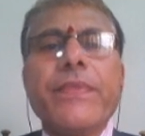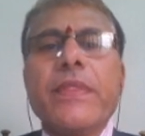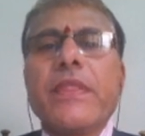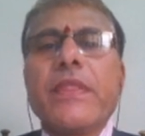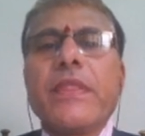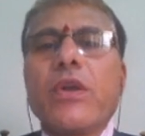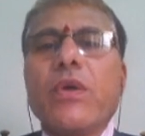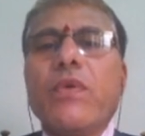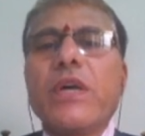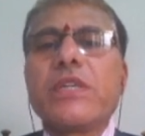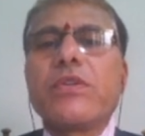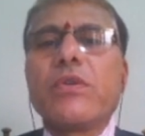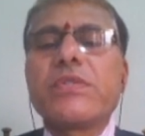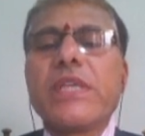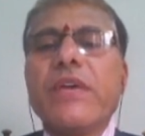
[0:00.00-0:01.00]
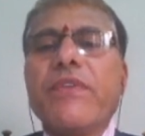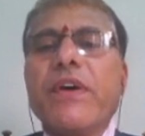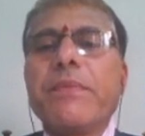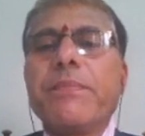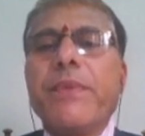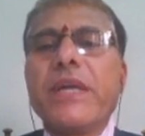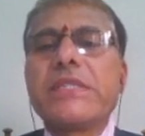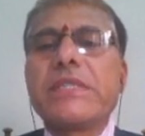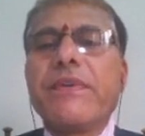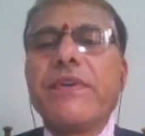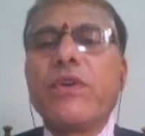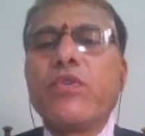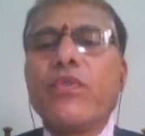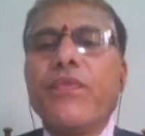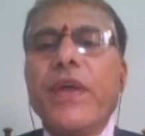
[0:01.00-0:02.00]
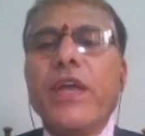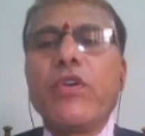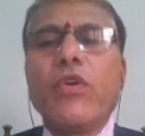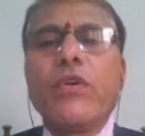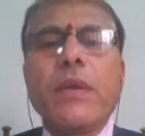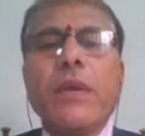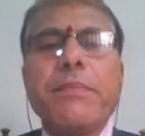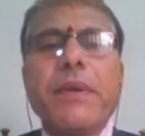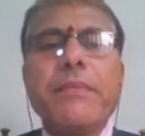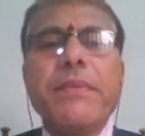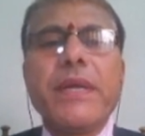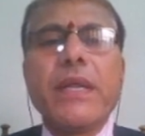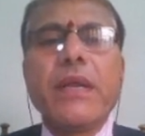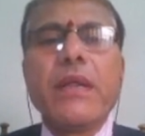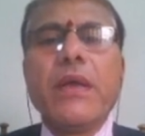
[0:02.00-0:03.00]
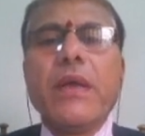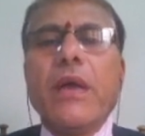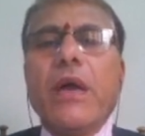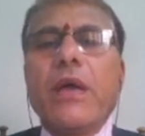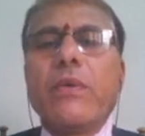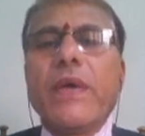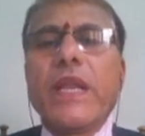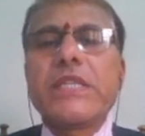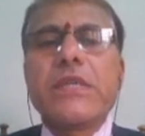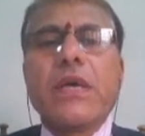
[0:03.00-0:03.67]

That now works out say 1.725 kilonewton per meter. And whereas